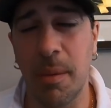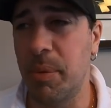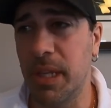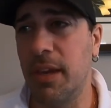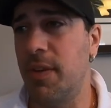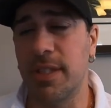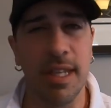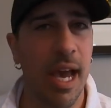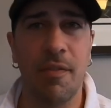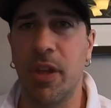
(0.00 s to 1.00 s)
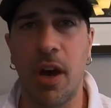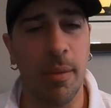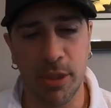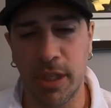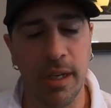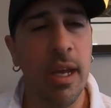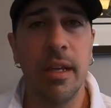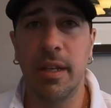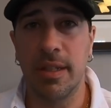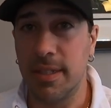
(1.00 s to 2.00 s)
I believe it's they have the option
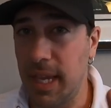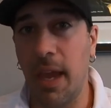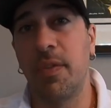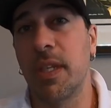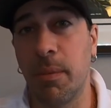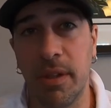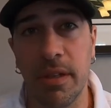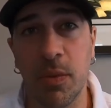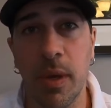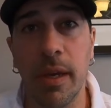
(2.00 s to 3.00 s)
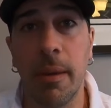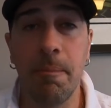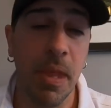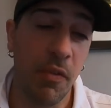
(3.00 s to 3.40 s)
to save someone this week.